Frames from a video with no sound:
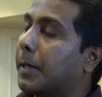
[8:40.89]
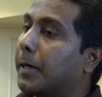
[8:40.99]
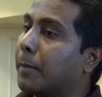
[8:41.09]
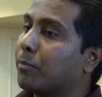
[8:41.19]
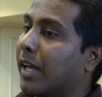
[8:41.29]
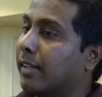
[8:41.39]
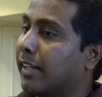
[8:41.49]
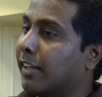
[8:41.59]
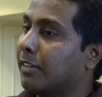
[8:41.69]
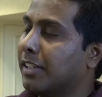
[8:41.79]
And
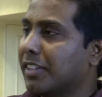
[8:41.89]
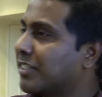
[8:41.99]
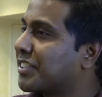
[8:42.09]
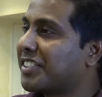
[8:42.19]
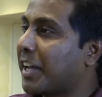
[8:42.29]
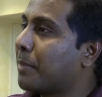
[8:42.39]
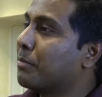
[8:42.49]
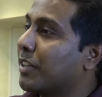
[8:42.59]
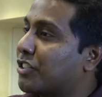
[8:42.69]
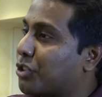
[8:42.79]
then it's the
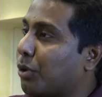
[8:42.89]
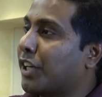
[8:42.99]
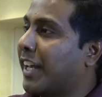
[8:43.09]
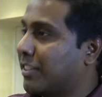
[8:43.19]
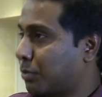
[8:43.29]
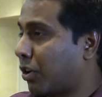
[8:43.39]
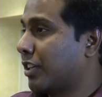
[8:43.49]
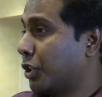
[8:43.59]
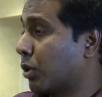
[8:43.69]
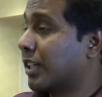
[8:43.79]
same story as
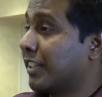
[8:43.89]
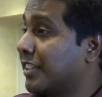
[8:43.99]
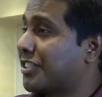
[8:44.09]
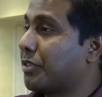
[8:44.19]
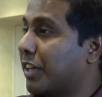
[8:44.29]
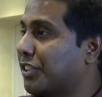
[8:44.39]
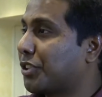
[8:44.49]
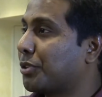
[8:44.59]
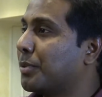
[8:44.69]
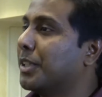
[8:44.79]
what yogurt industry went
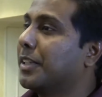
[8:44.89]
through.